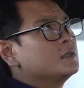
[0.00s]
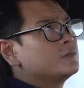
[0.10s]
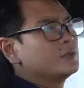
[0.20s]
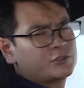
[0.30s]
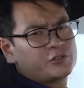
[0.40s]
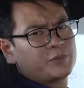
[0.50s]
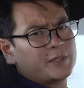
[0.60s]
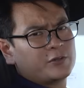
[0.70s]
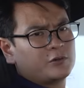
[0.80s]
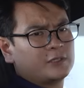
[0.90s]
Well, truth be
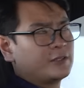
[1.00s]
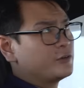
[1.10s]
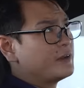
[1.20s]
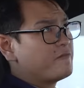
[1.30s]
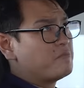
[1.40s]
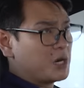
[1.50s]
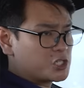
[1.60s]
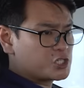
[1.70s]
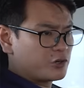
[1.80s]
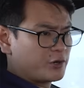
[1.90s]
told, I don't have
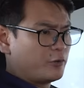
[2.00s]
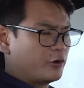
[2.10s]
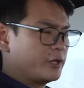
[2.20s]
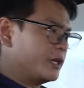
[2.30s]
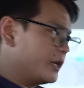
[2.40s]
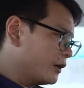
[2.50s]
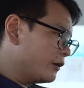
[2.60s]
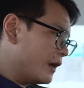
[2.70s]
much to report here